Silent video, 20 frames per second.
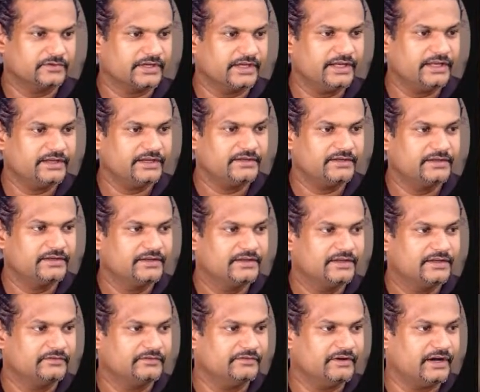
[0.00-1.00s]
Okay,
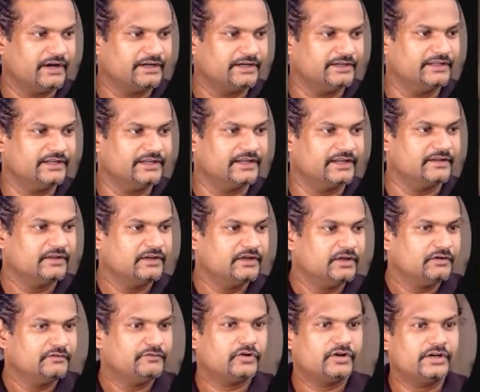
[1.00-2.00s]
we've added there.
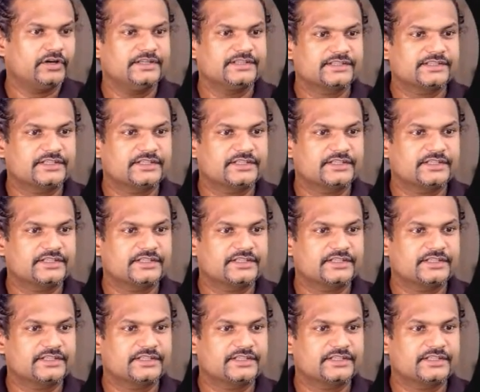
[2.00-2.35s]
For a